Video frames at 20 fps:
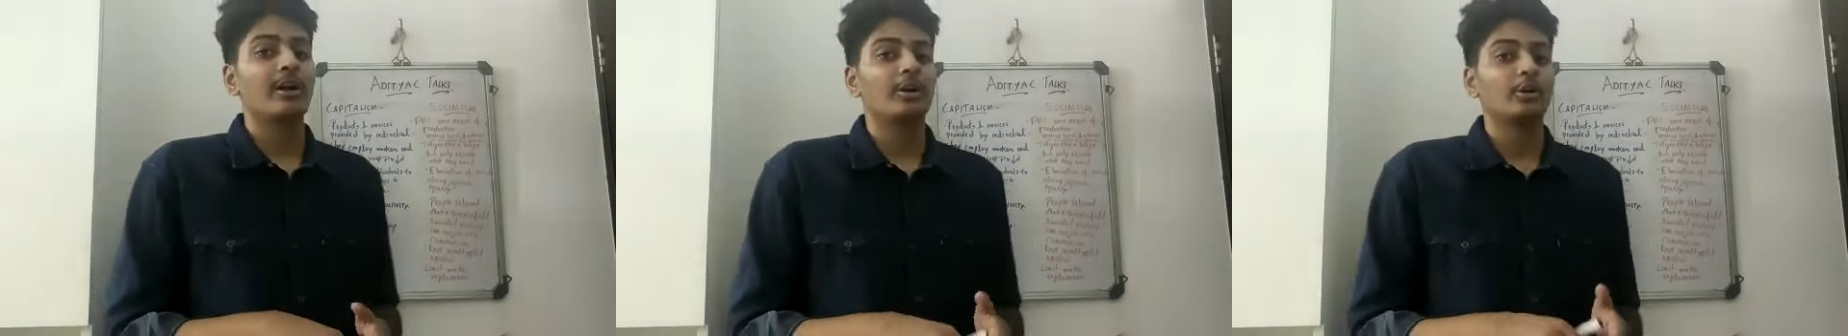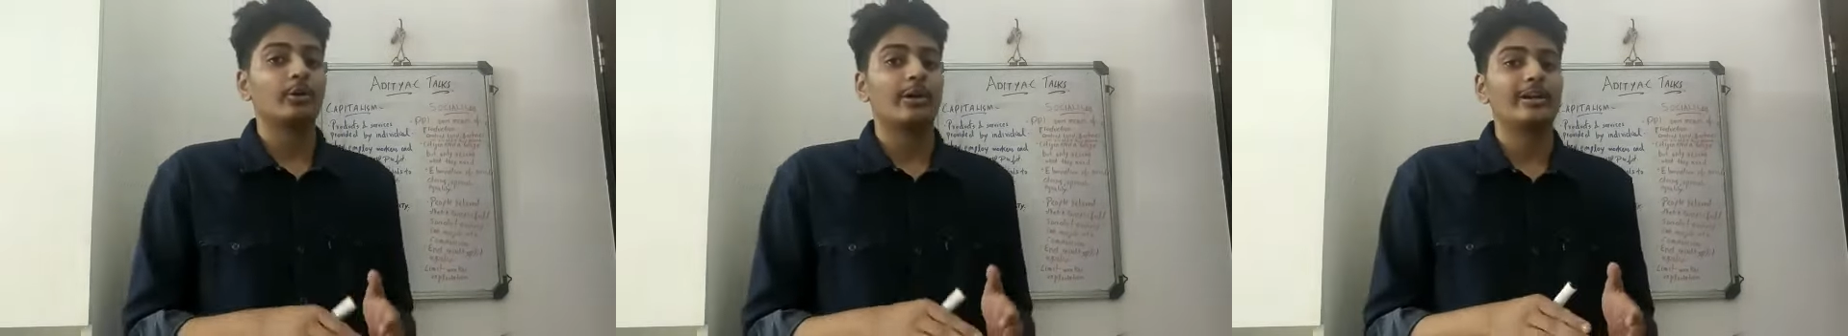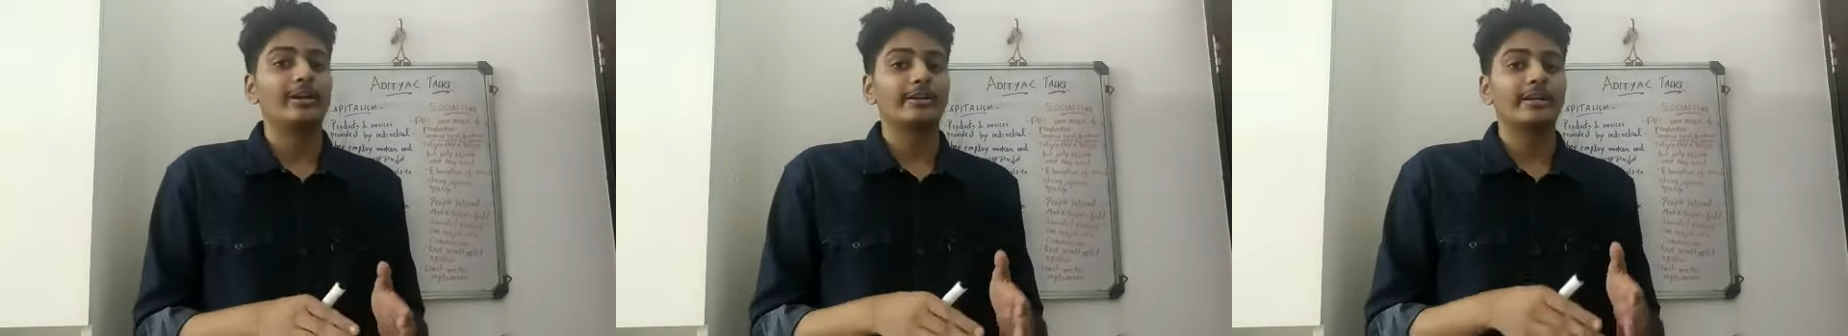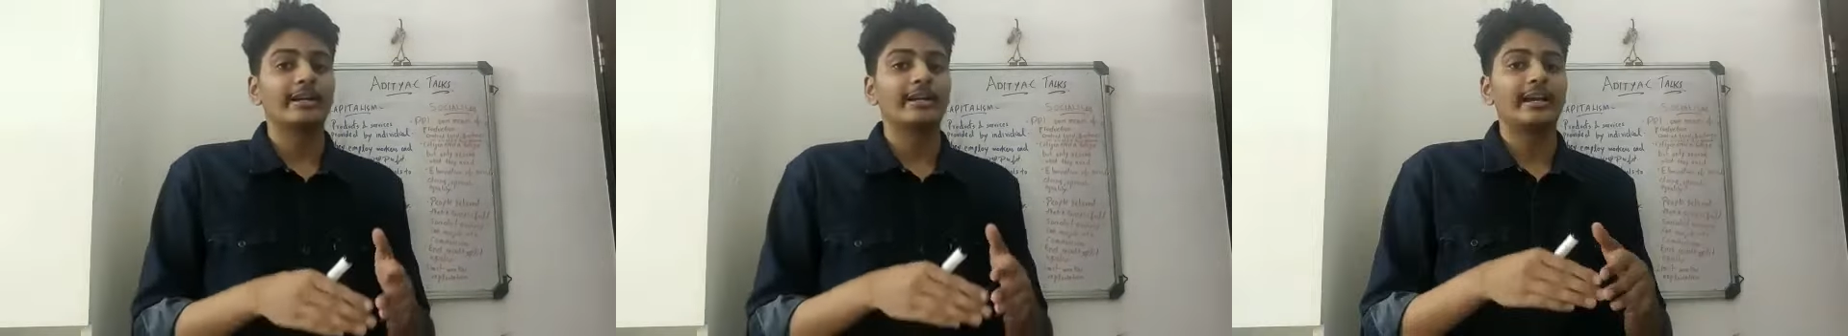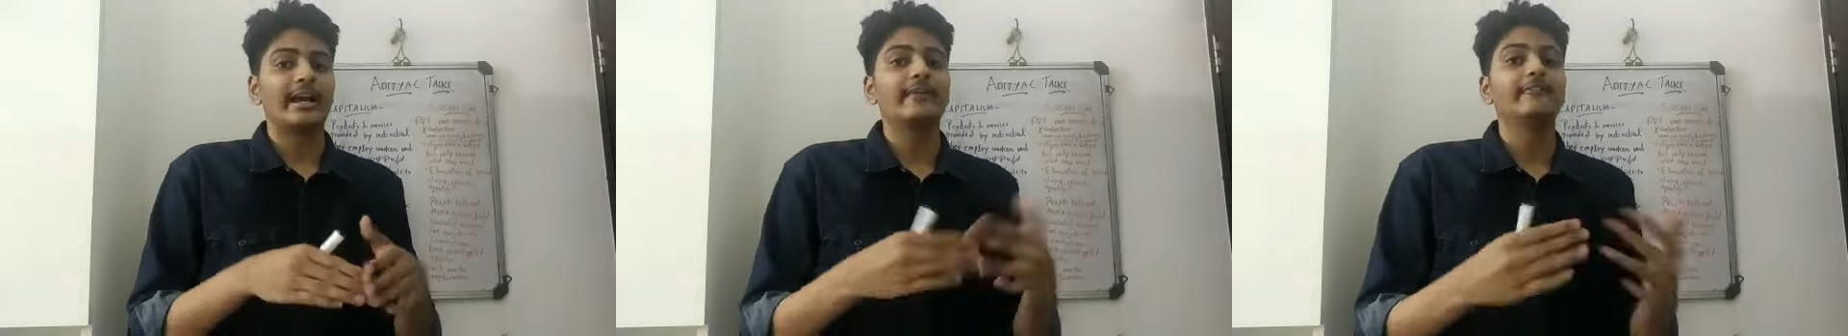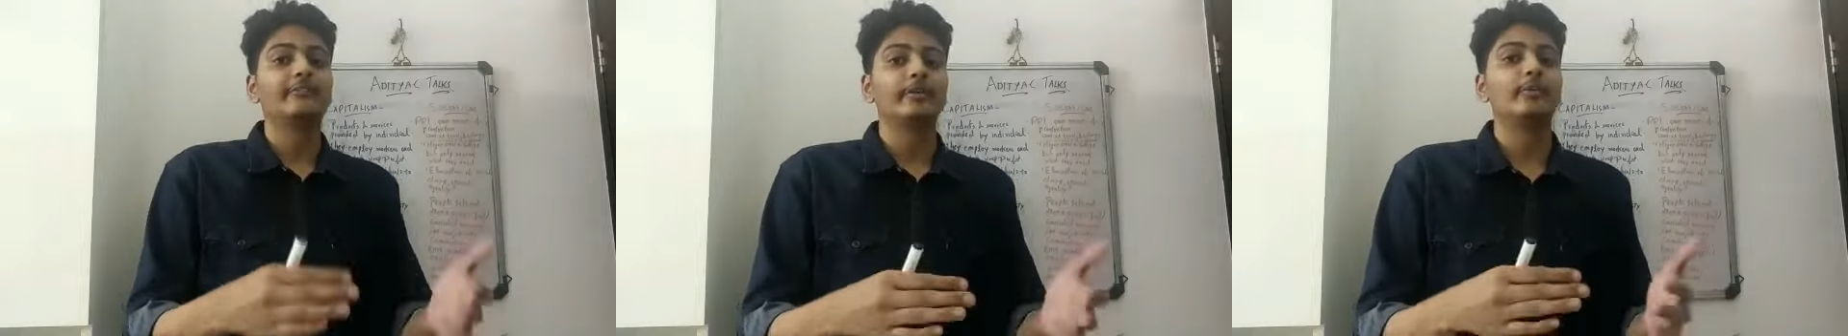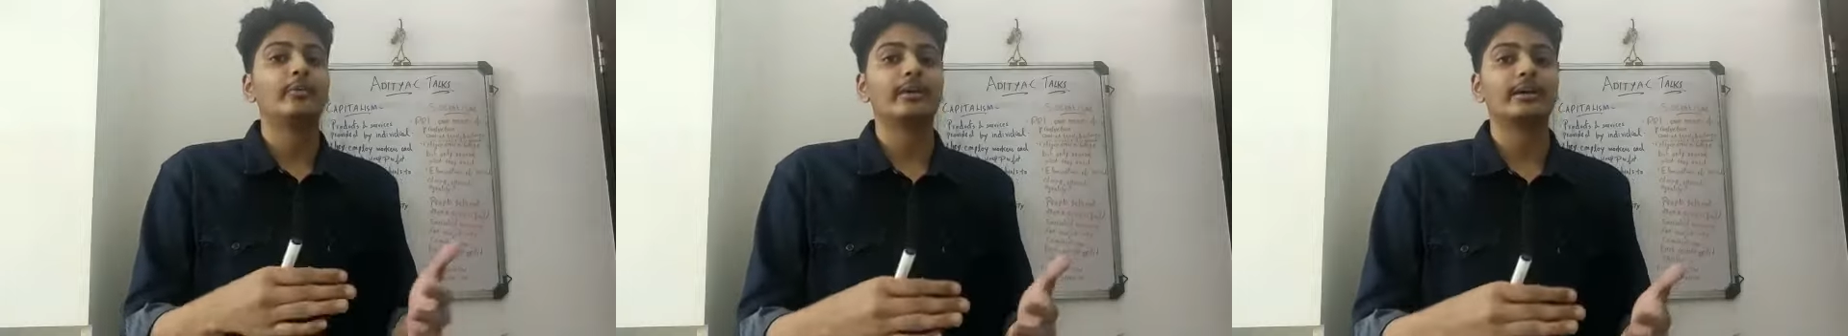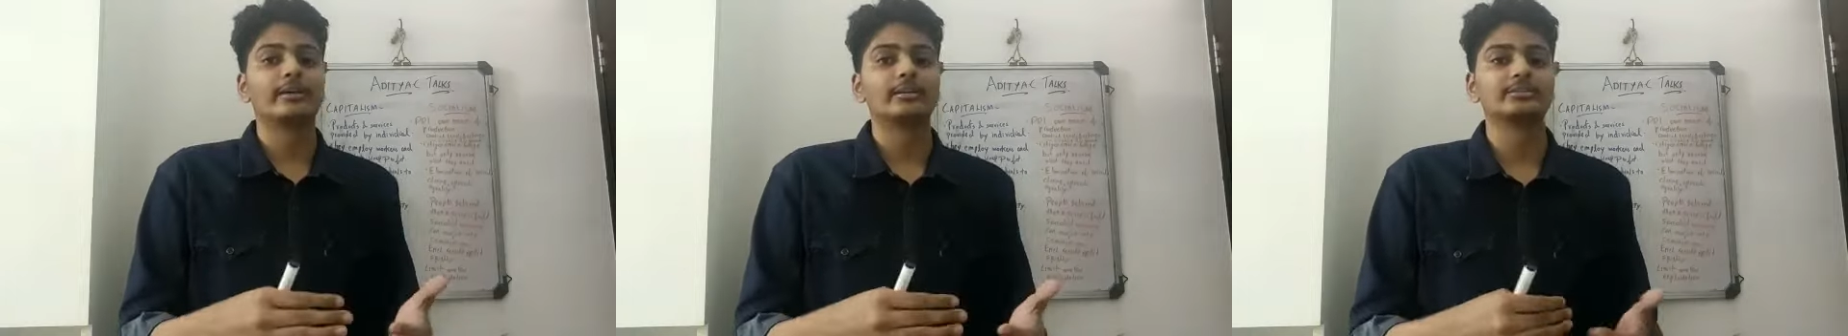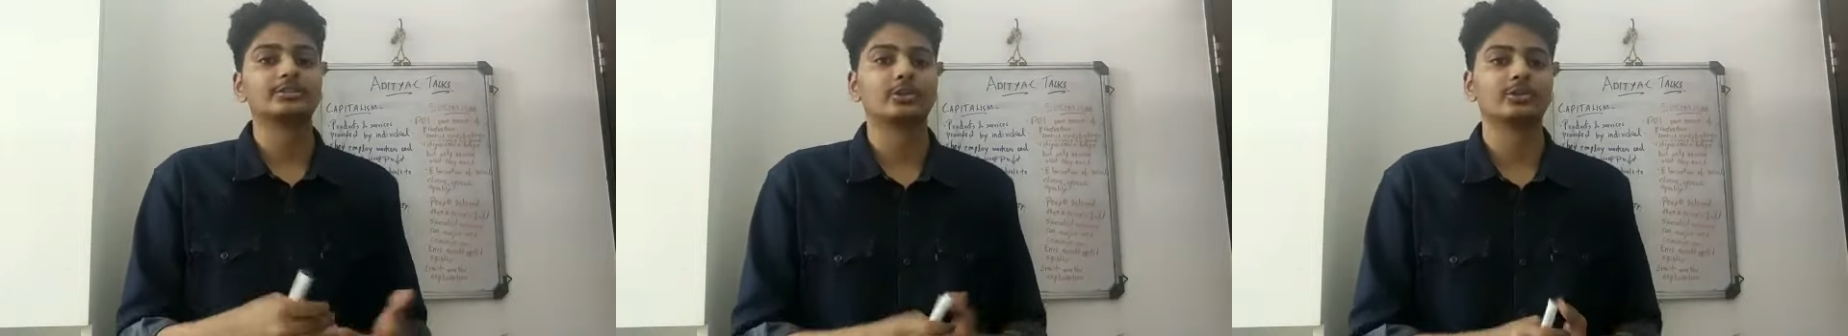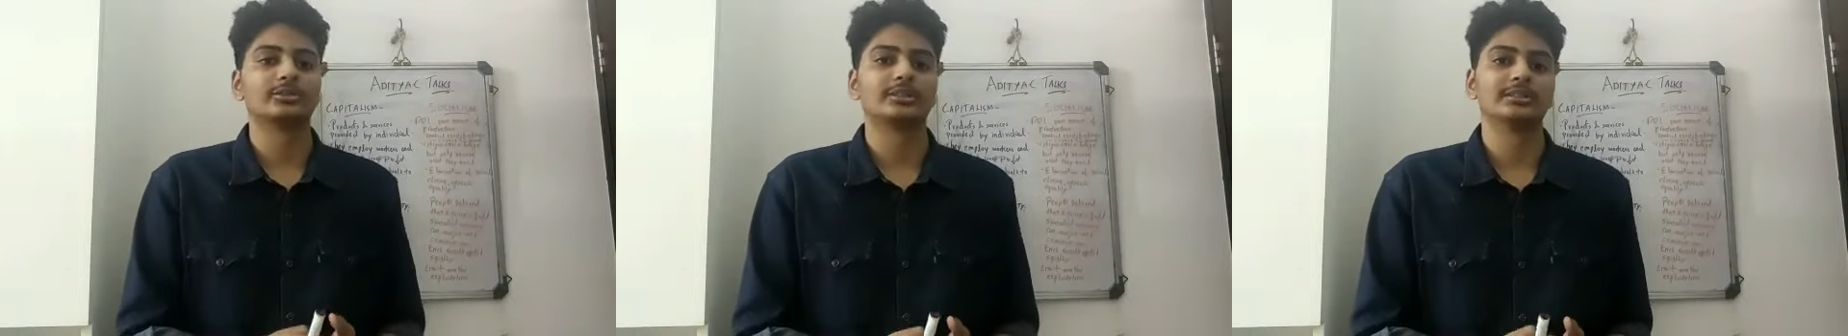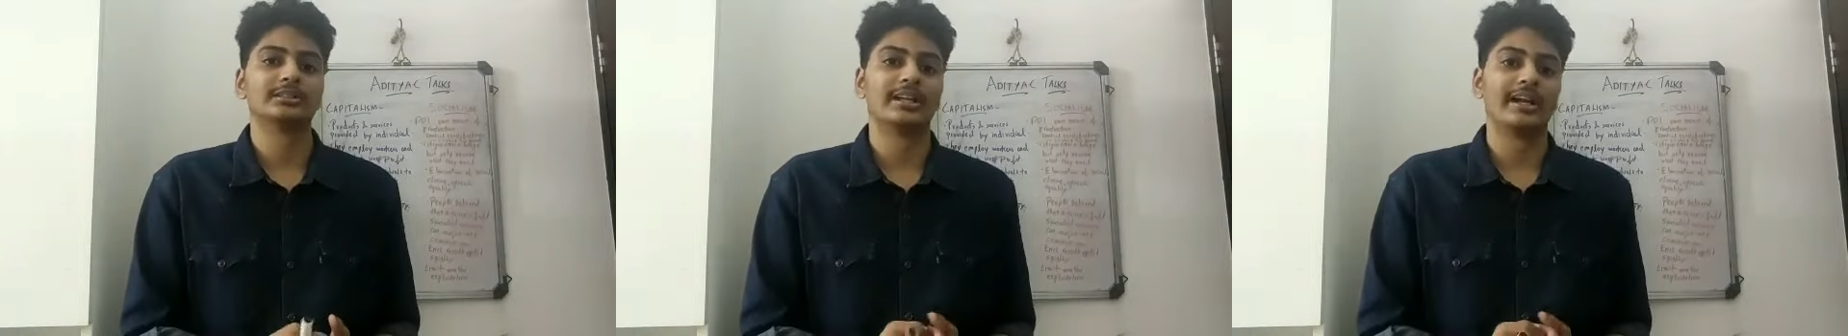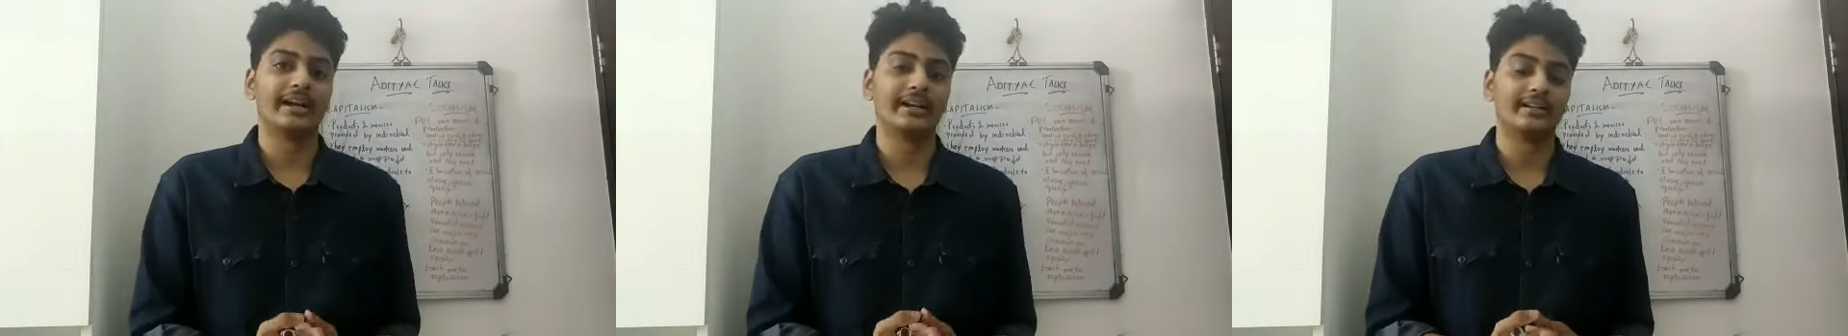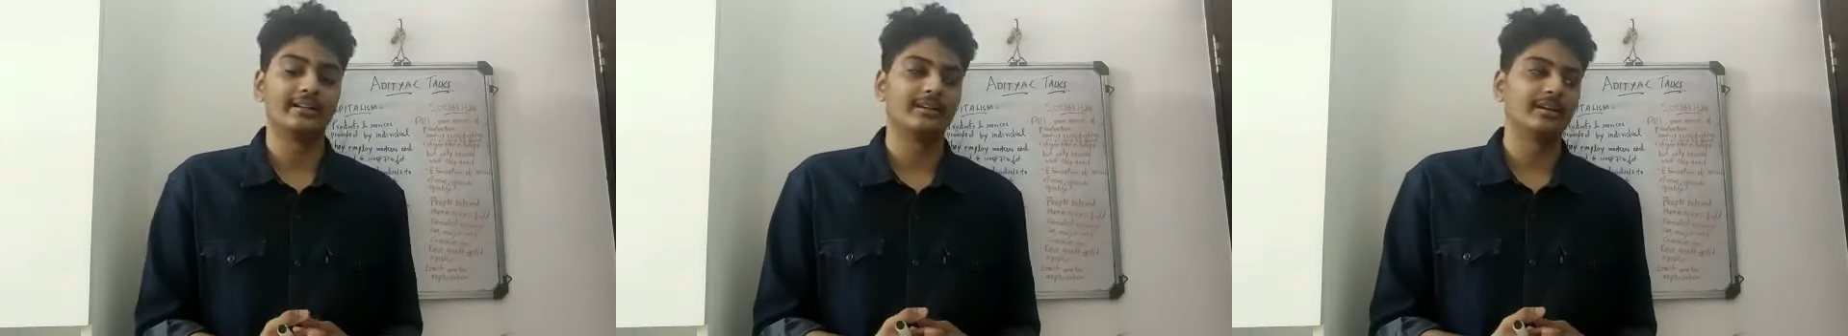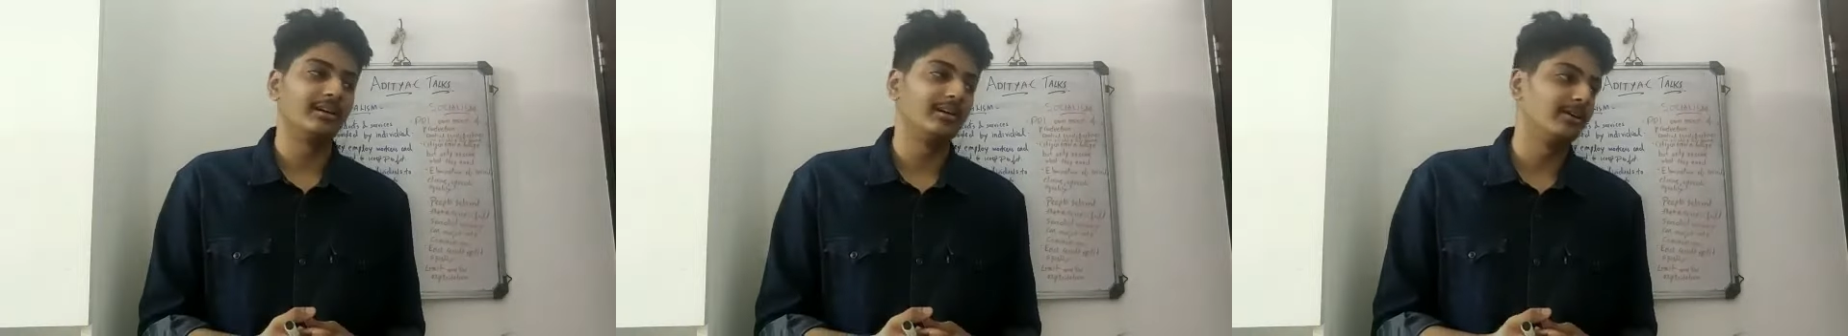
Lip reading: to allocate everyone resources, right?